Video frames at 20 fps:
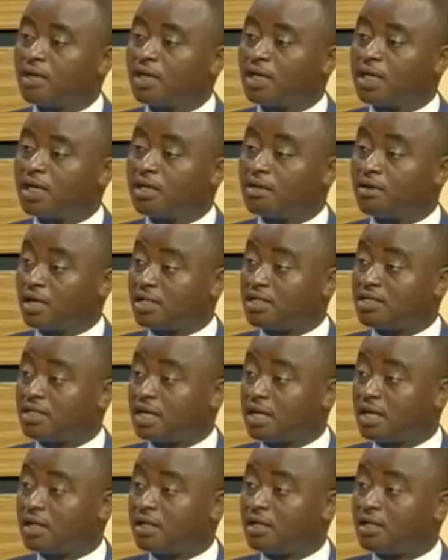in red
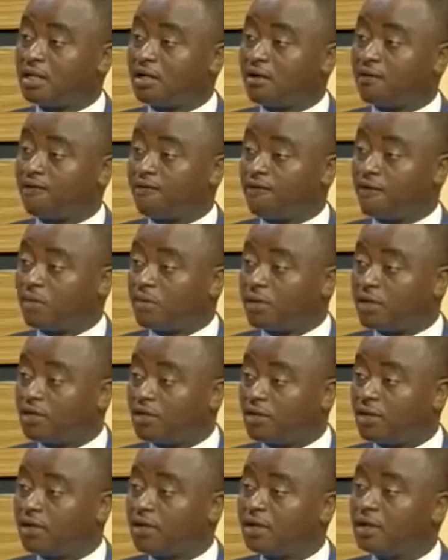cell
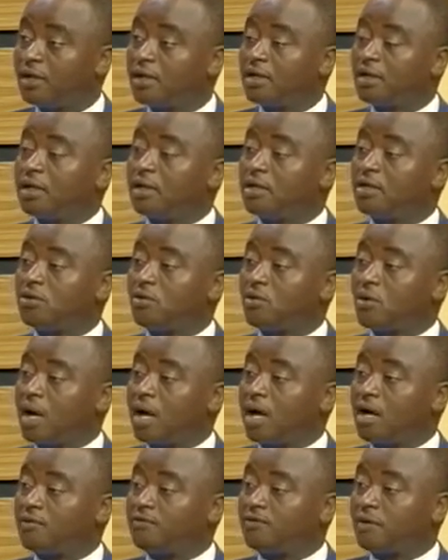formation. You
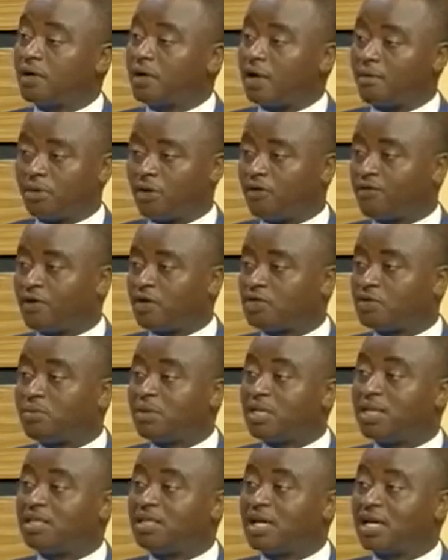have, of course,
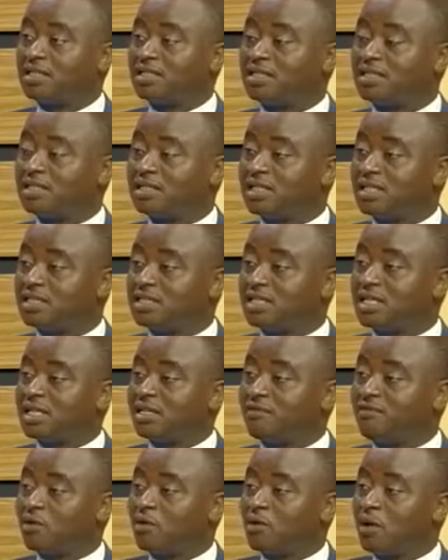meaning that this
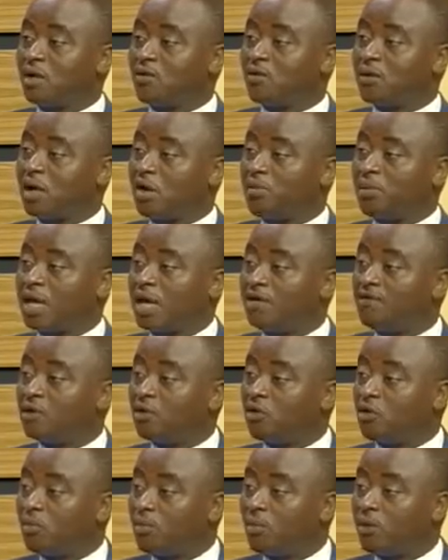individual will now be
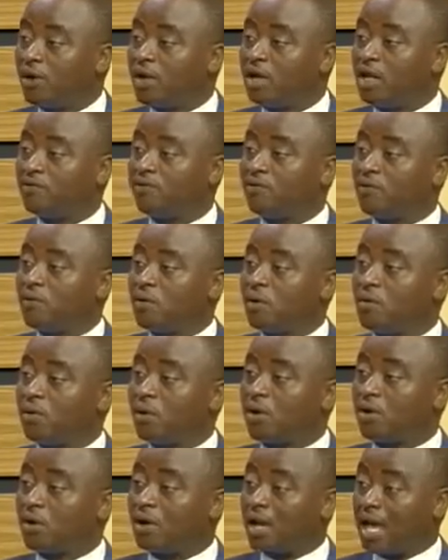having low blood level, what we
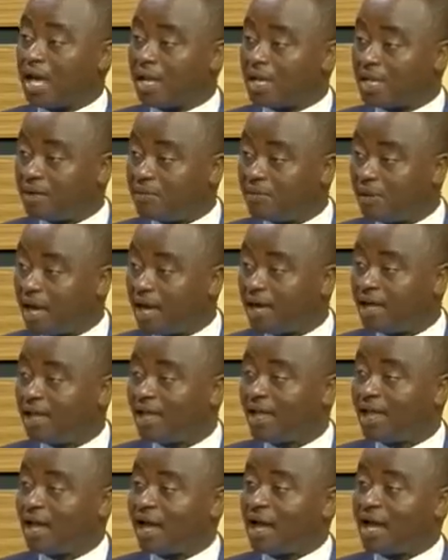call anemia,
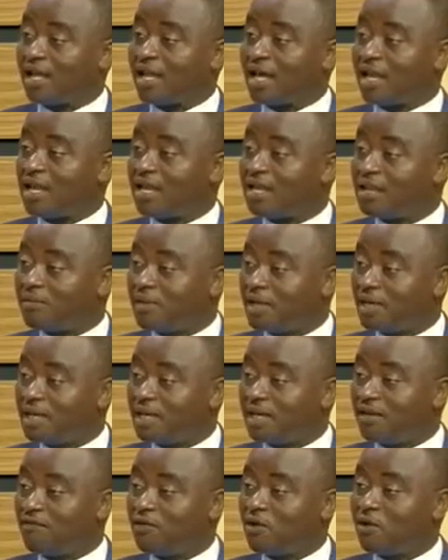and an anemic
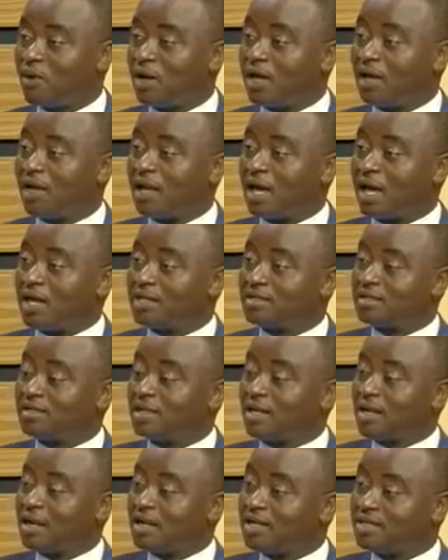individual has
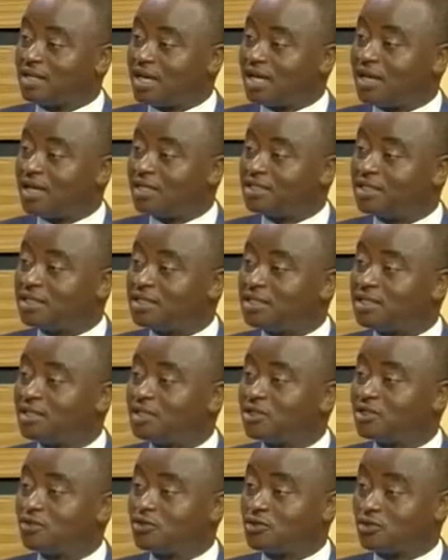less energy
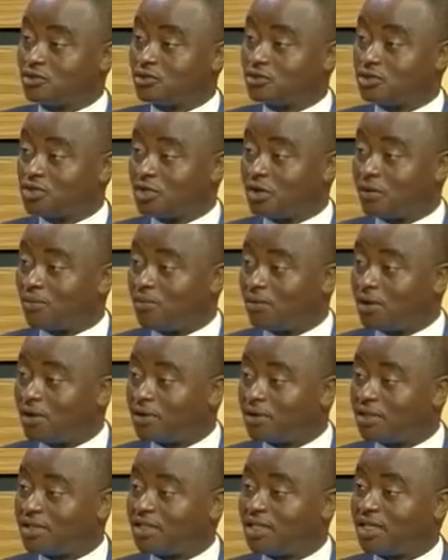to do some
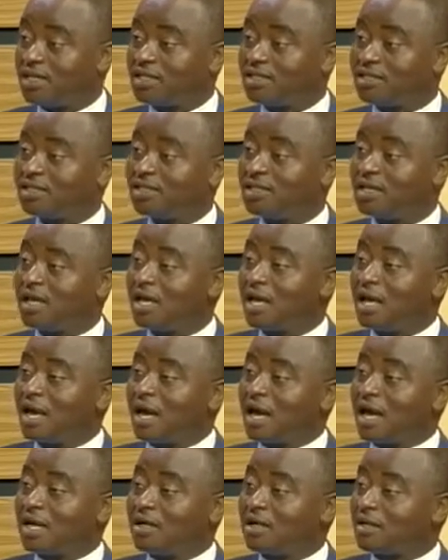other things.
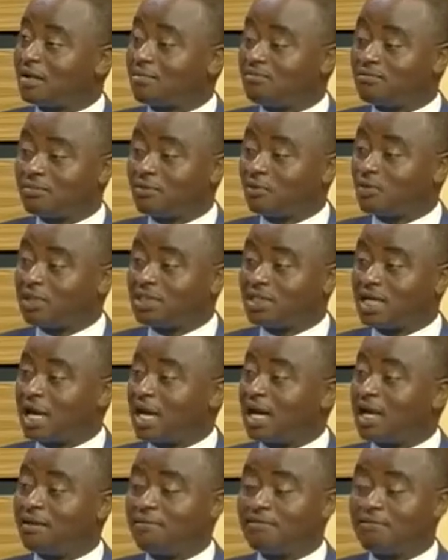And with
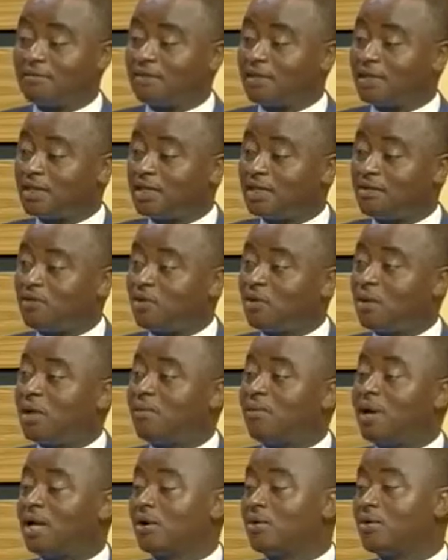time, the individual
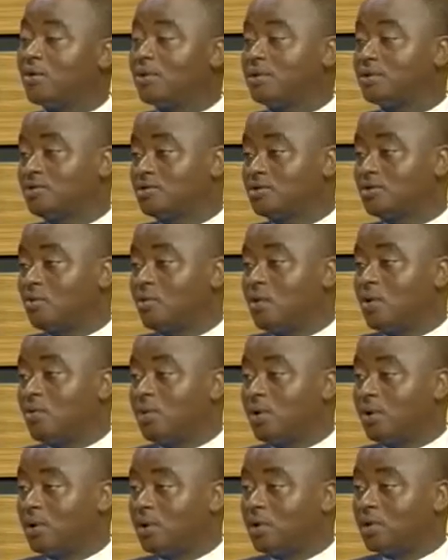might go into what
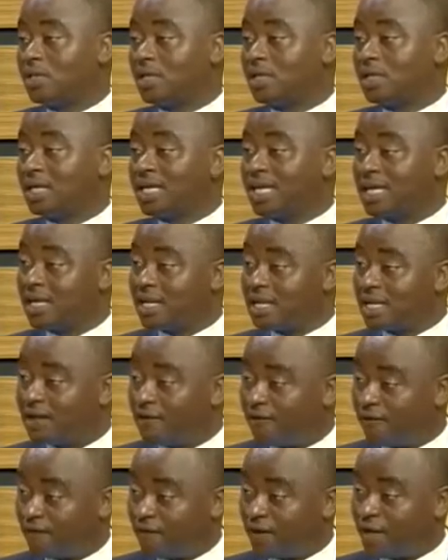we call the
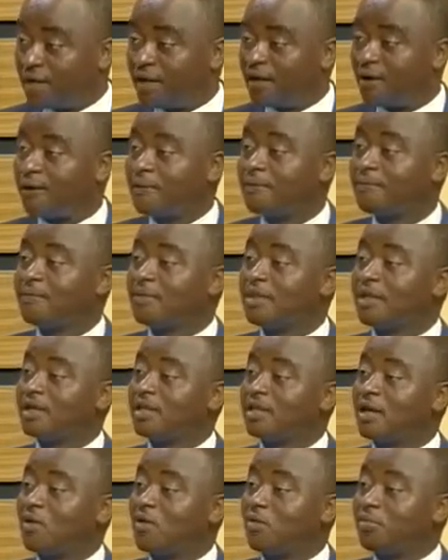kidney failure
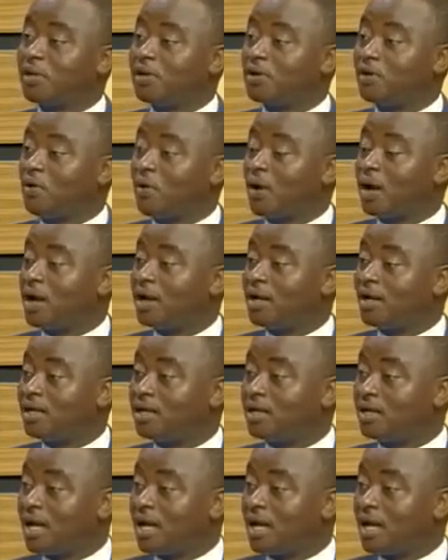that will be requiring